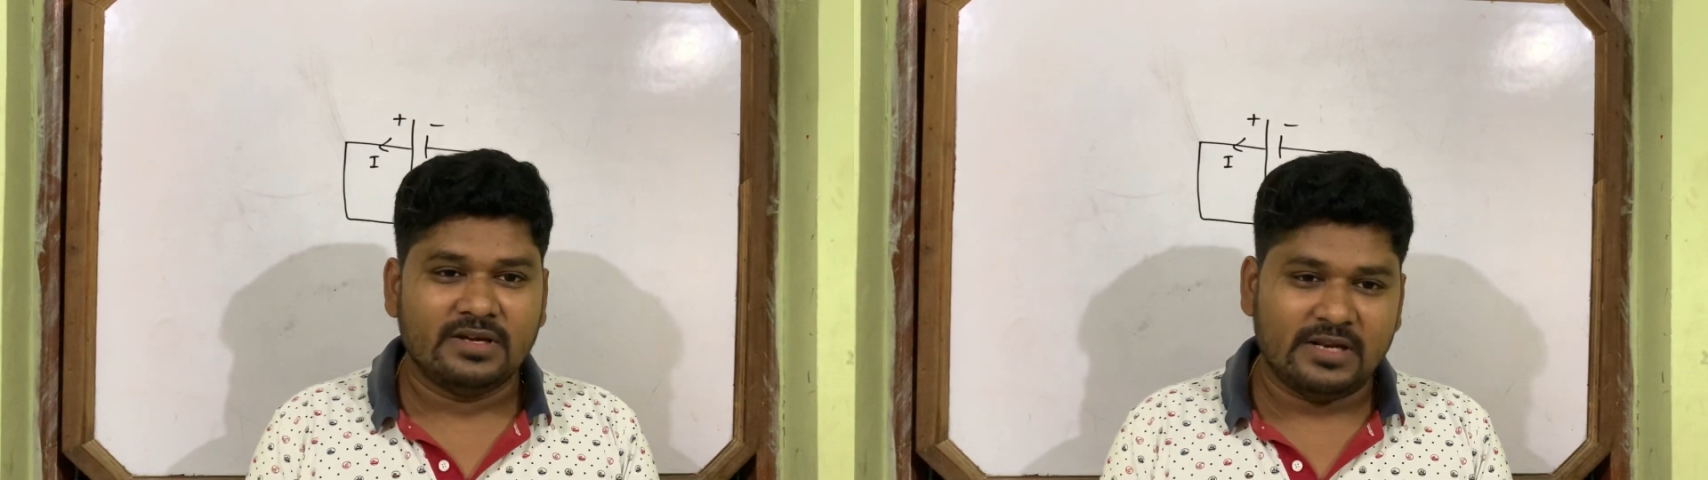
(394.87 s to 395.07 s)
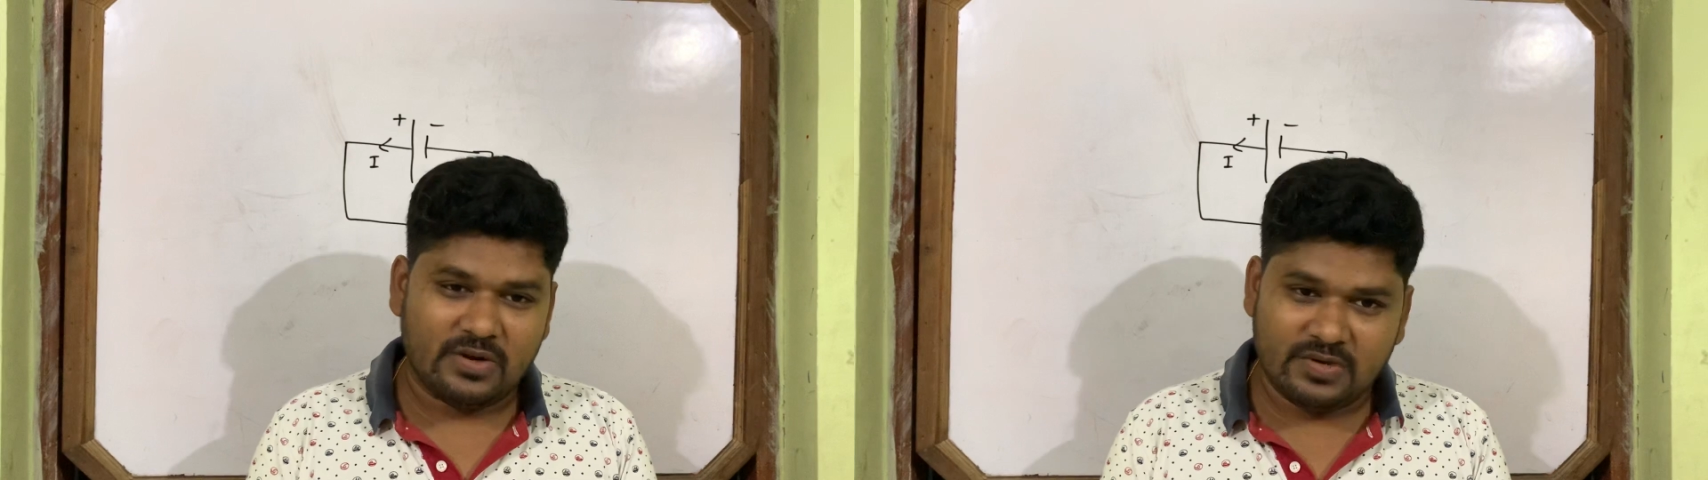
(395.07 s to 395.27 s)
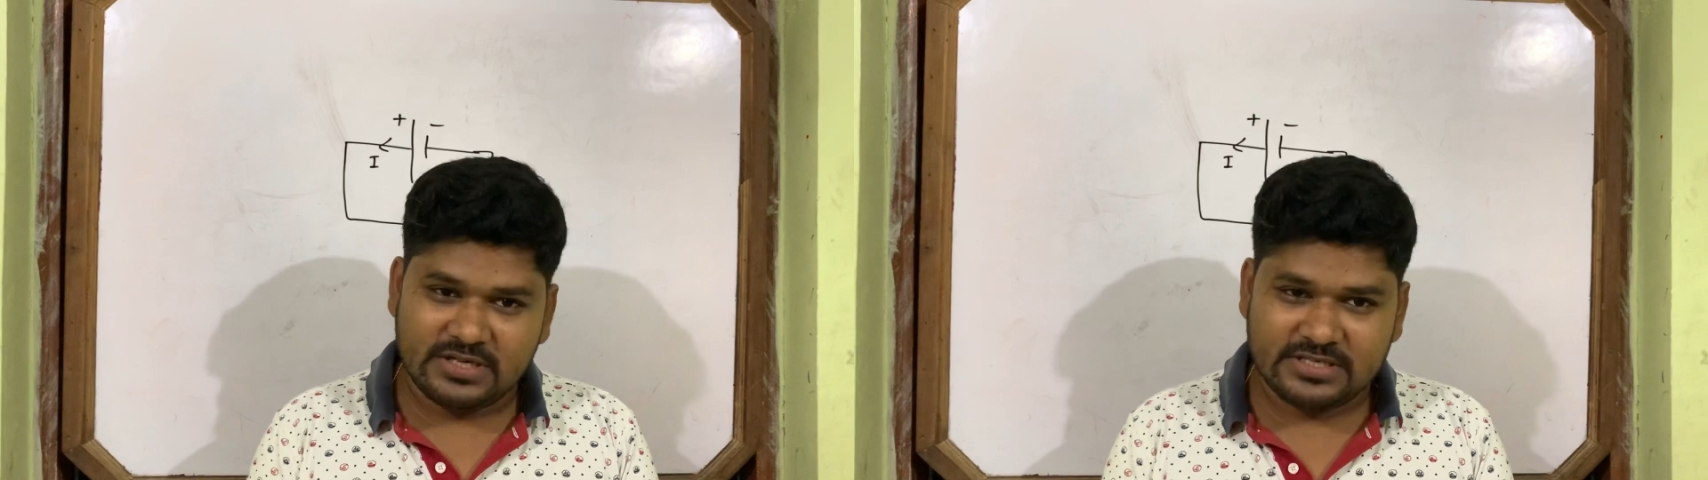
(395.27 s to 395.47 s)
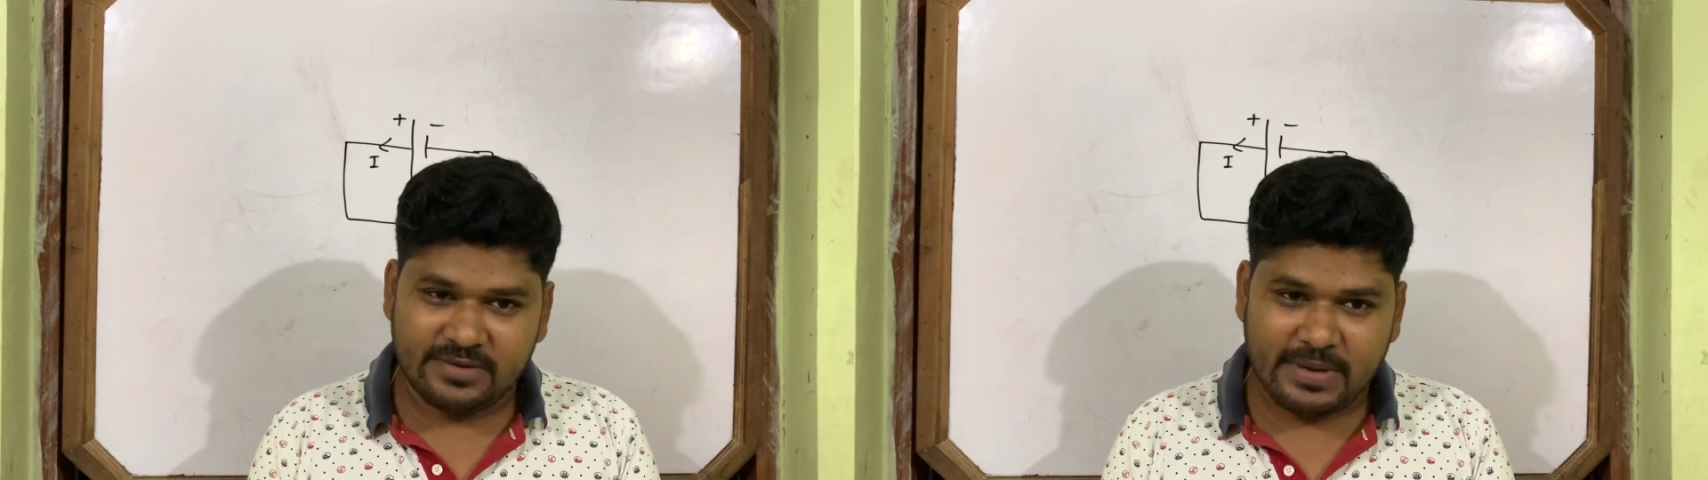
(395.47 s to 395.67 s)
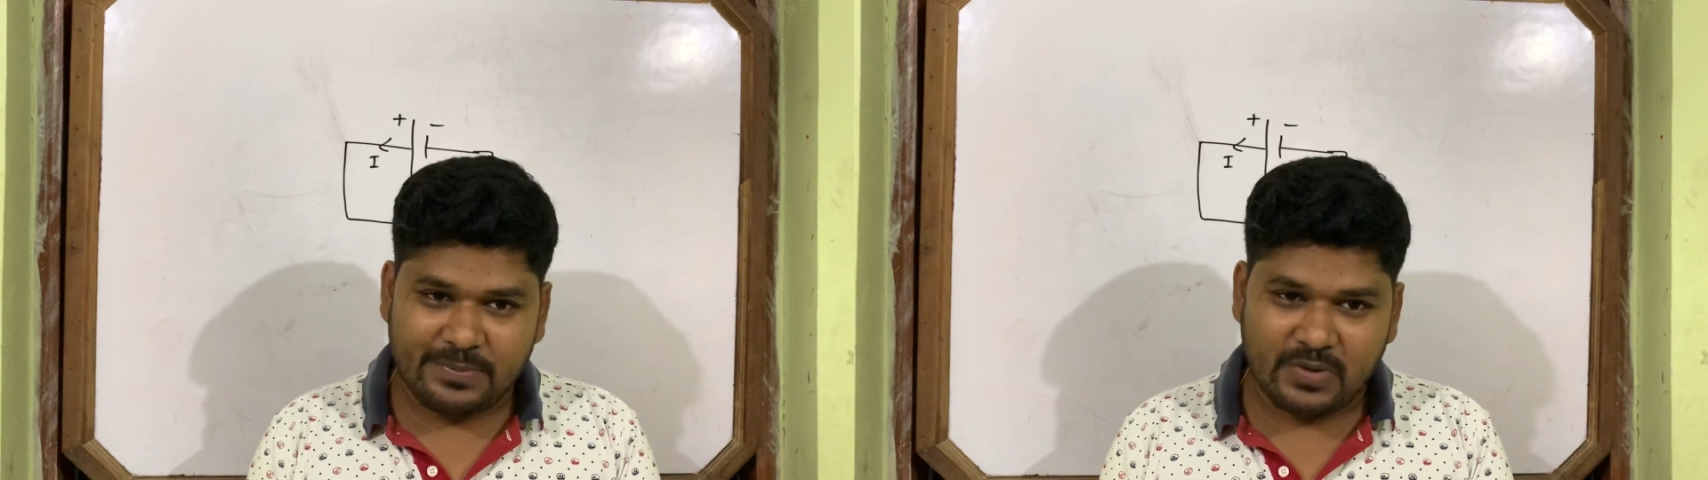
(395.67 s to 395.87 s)
Now
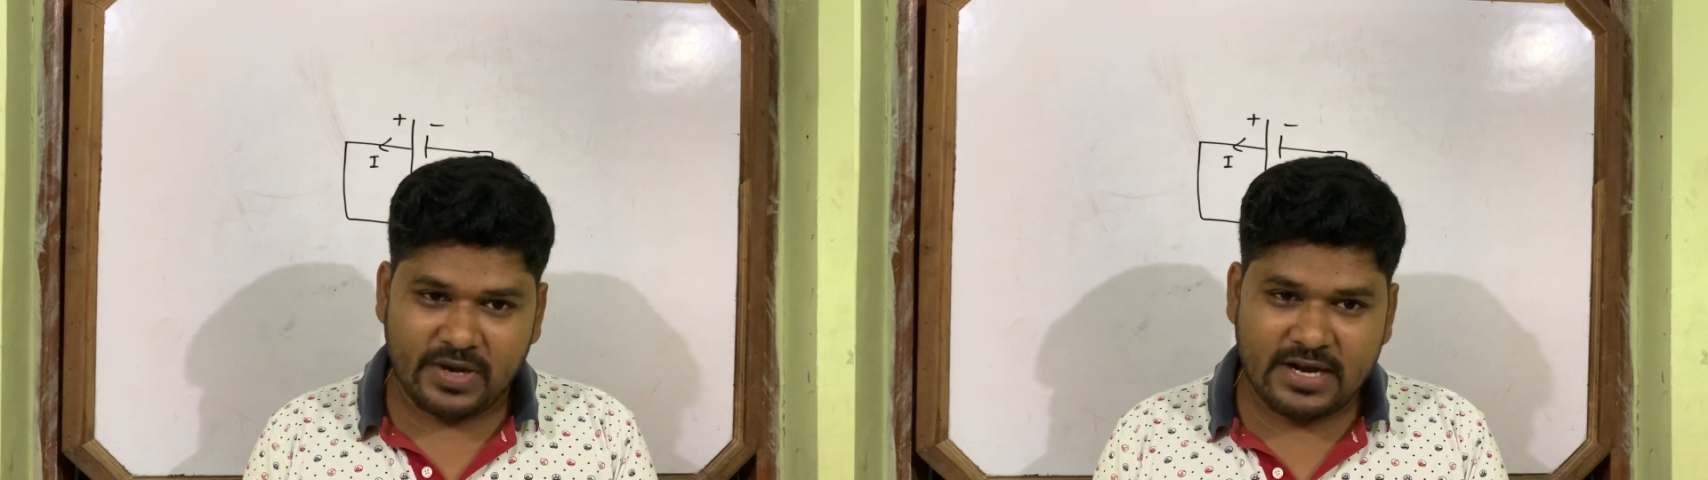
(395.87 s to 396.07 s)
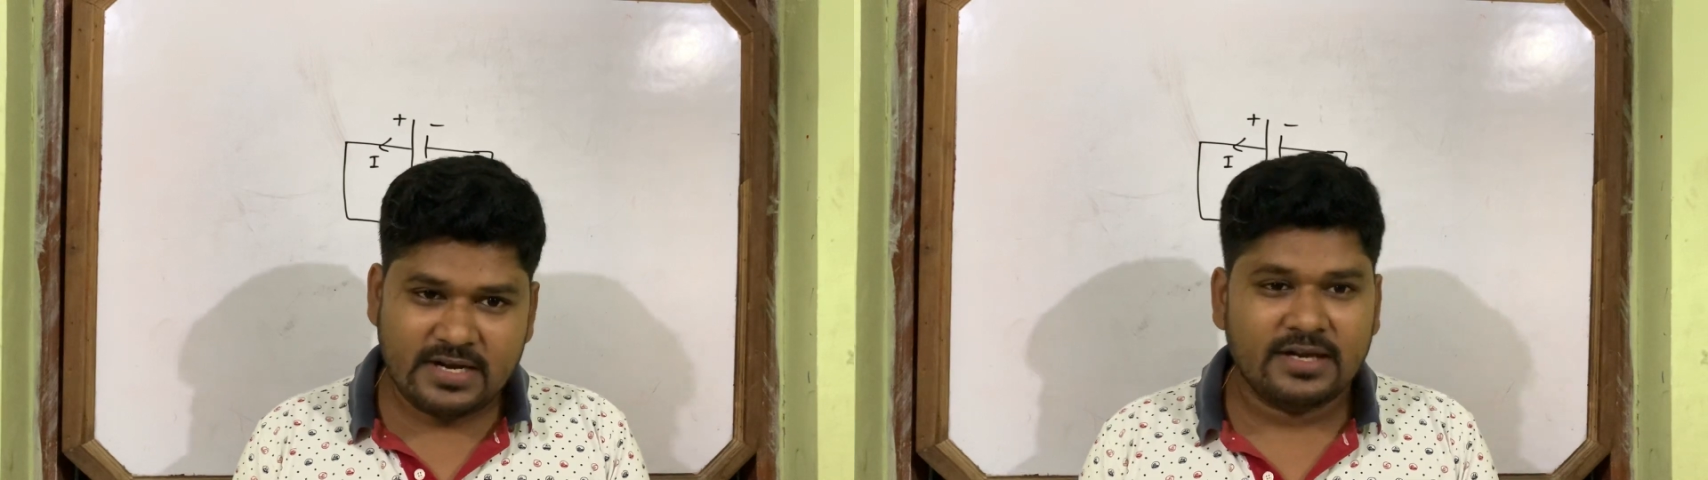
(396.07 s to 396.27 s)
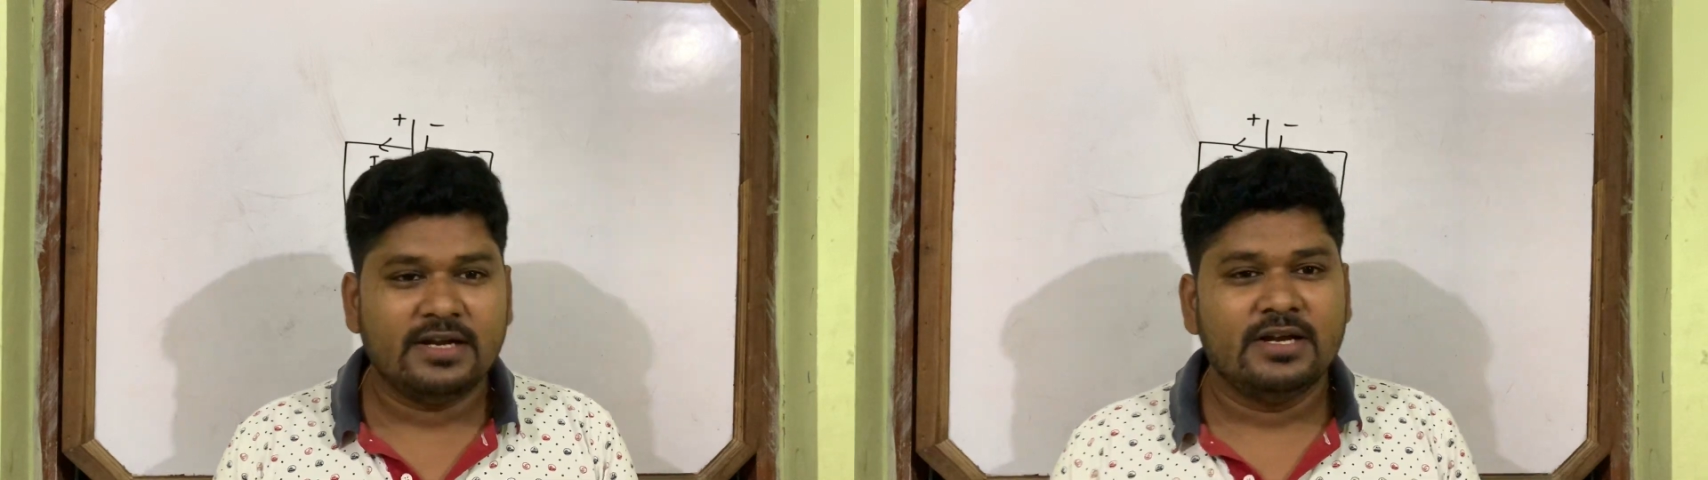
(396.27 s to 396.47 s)
understand my point?